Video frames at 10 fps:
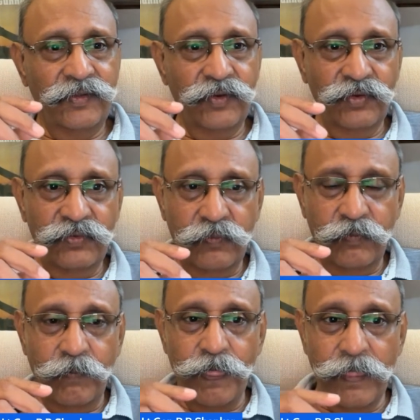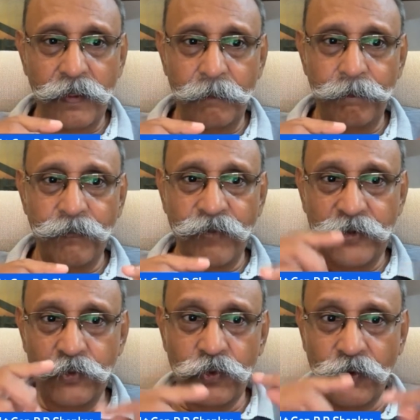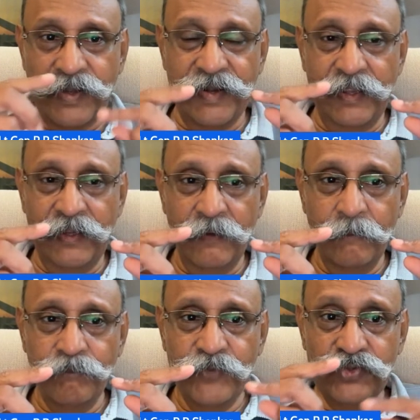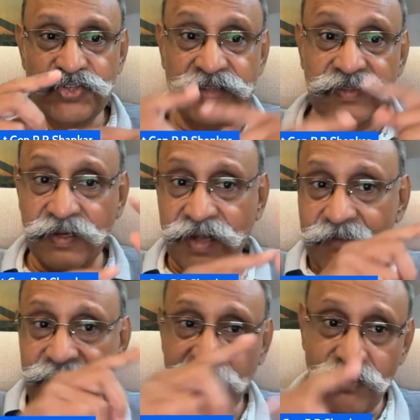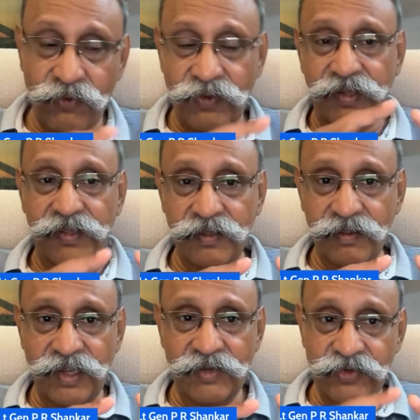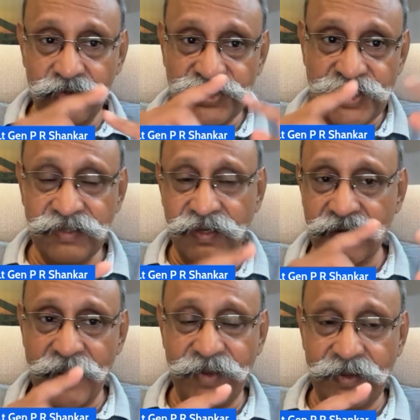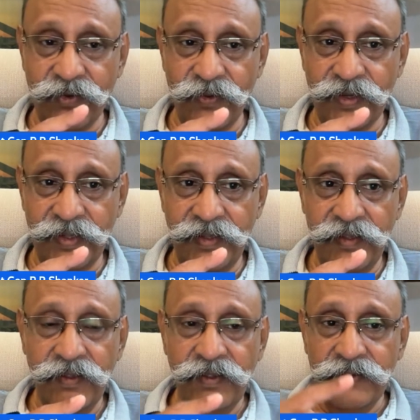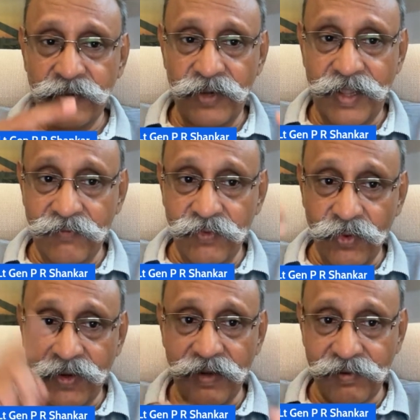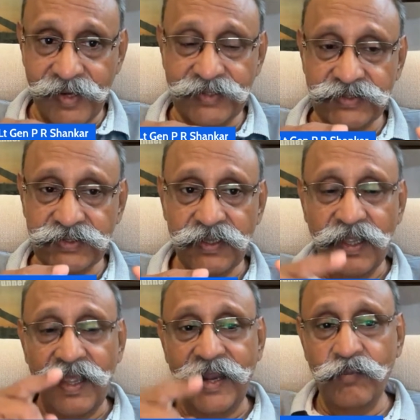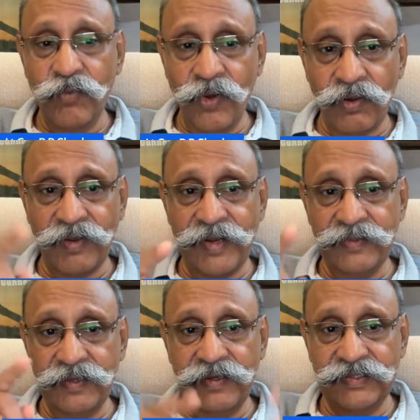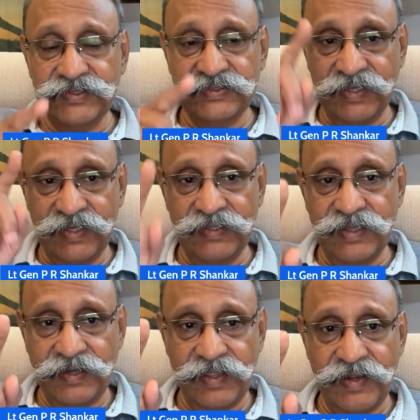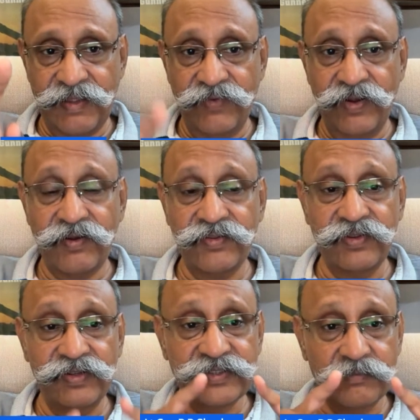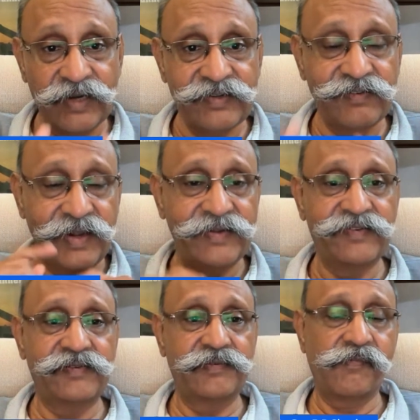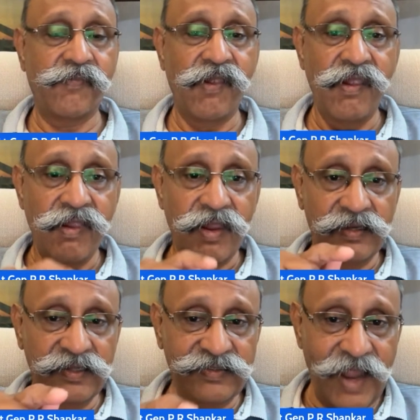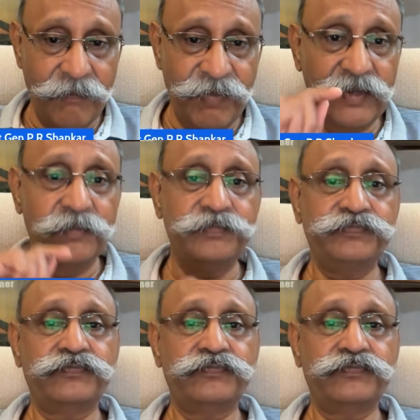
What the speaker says: when you do greening, you change the climate locally. And when you change the climate locally, you will have local rains. And more rain than necessary in that area results in mudslides. And this happened.